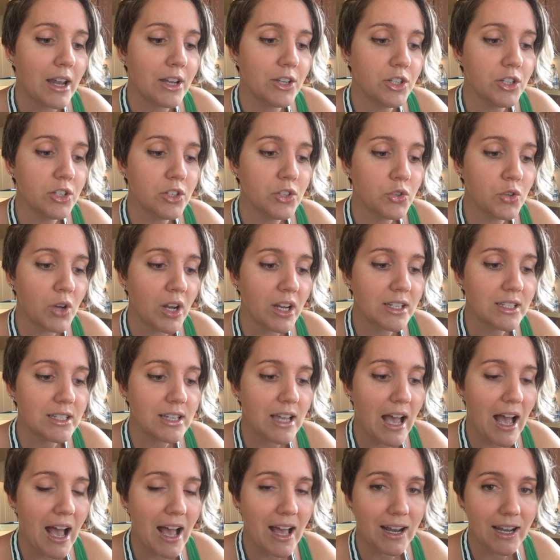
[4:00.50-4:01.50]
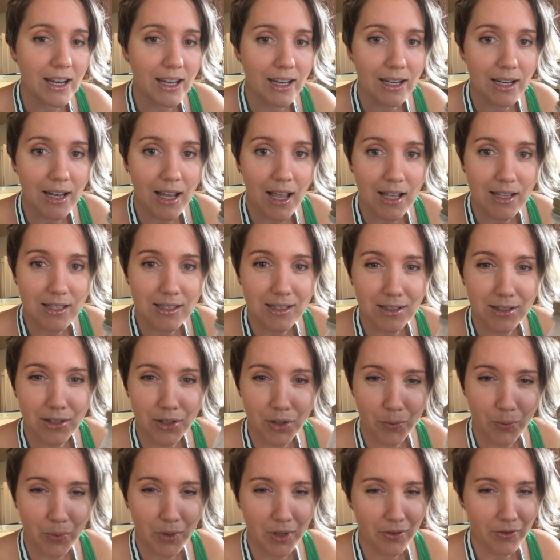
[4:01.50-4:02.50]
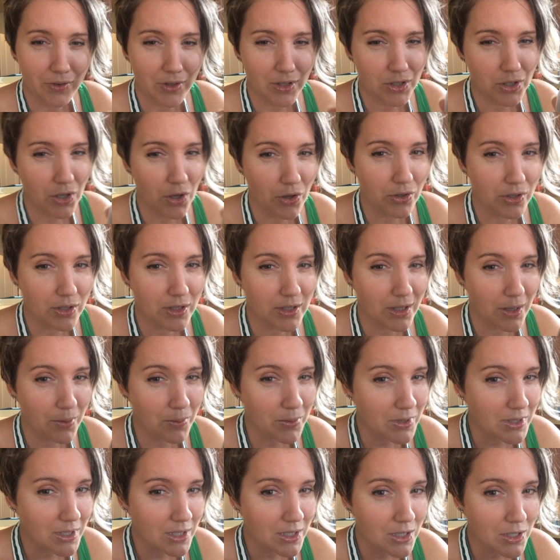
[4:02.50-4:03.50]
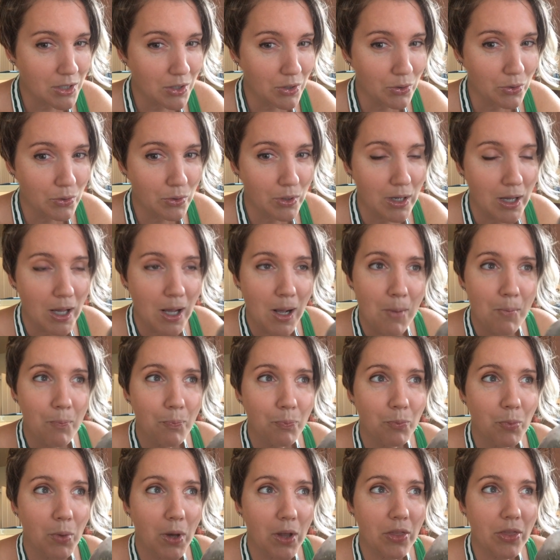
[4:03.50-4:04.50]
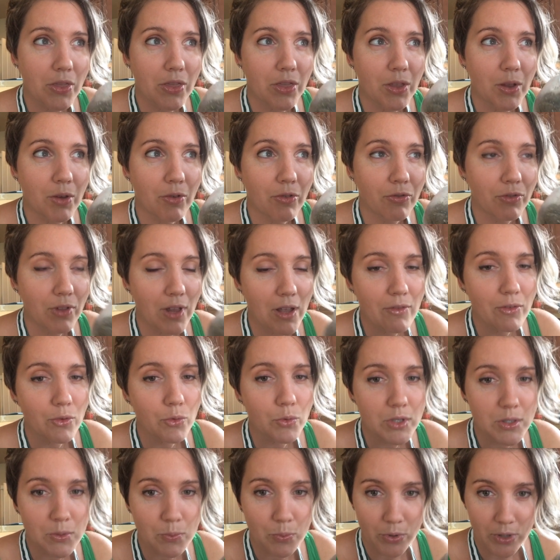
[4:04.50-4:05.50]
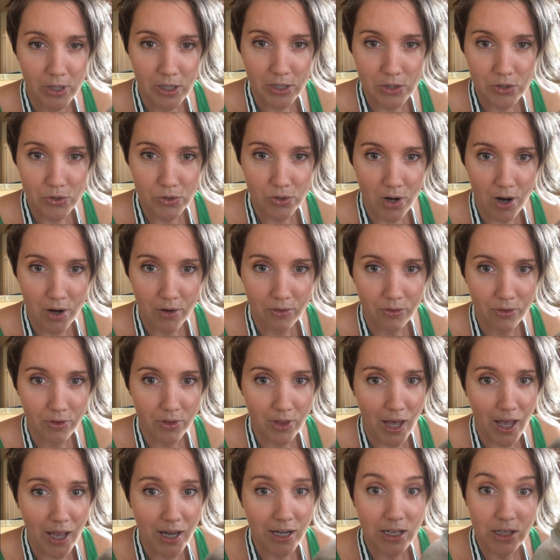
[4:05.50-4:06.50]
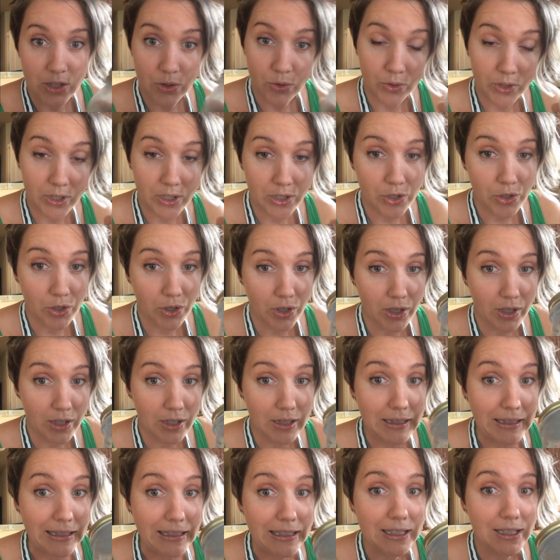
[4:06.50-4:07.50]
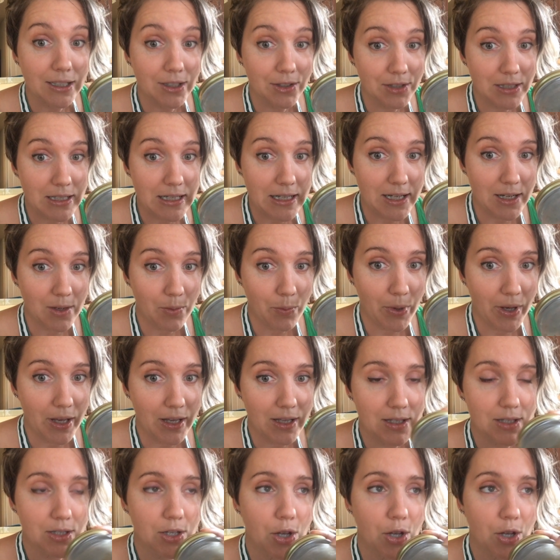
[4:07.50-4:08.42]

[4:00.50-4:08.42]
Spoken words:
I just tried to add it as a little bit of a salt substitute, but the flavor was pretty strong for that, and it only took a little teeny bit.